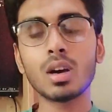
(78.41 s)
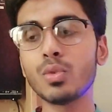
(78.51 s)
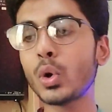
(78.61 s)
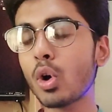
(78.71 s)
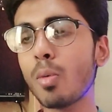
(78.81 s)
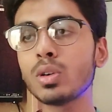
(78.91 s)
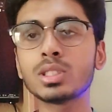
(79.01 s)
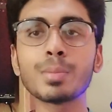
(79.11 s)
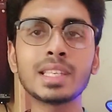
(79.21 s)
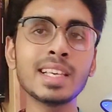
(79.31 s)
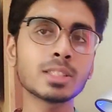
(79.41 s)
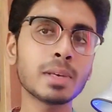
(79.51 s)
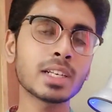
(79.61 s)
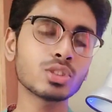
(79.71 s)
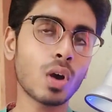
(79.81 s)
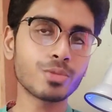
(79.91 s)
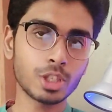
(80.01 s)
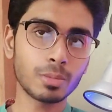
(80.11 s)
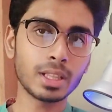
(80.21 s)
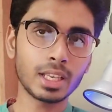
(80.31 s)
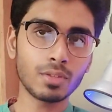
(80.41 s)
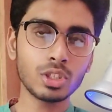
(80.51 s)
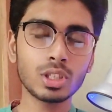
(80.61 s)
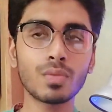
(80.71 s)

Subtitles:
We talk about some key aspects of German language.